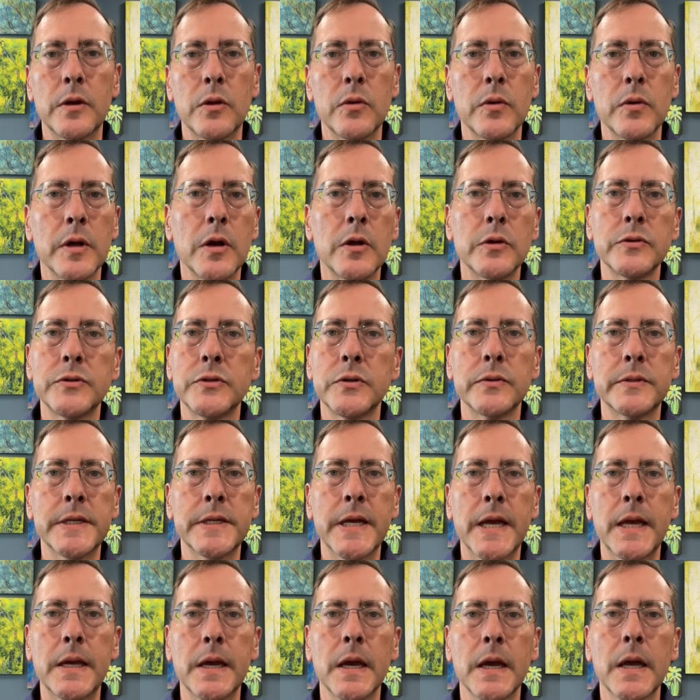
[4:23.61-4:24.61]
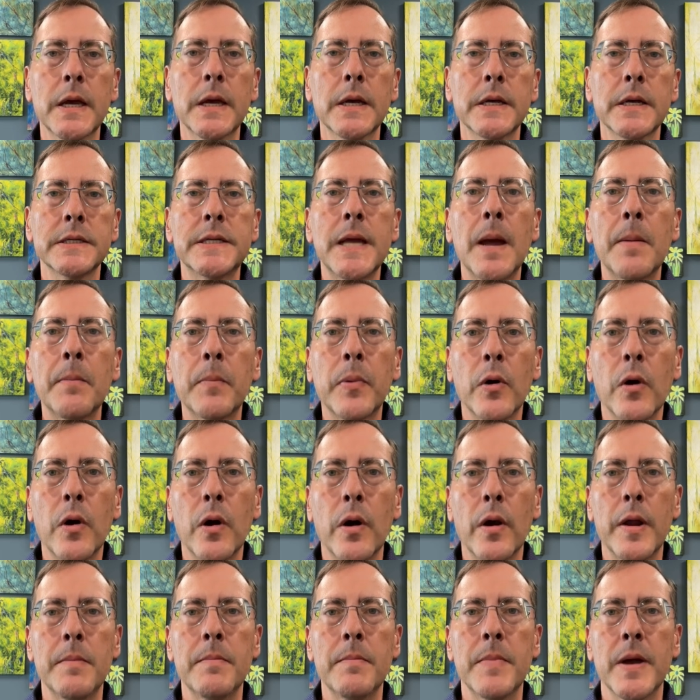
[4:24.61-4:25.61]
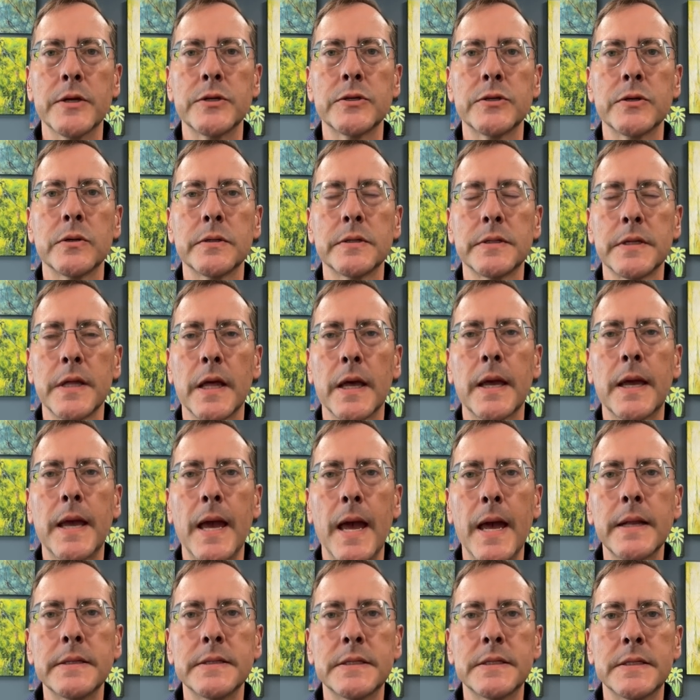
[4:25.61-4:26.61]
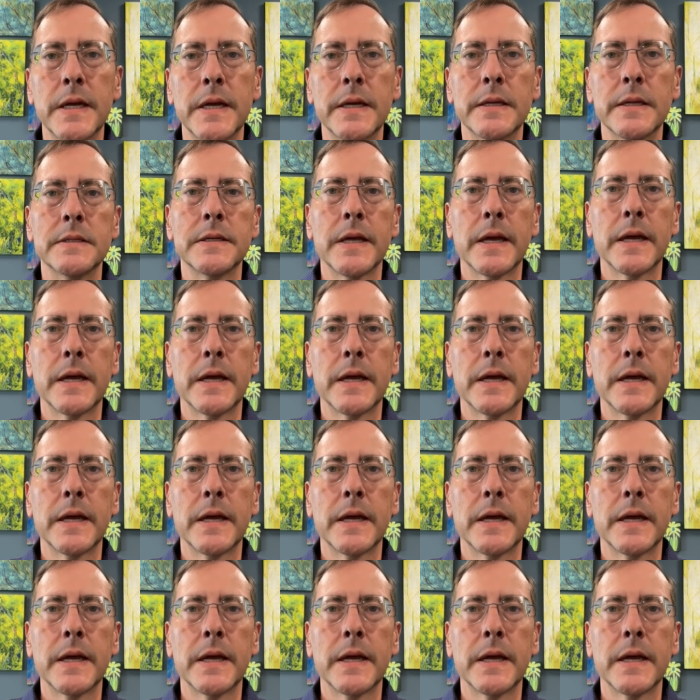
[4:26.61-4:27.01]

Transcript: You can also take temporary measures like NSAIDs,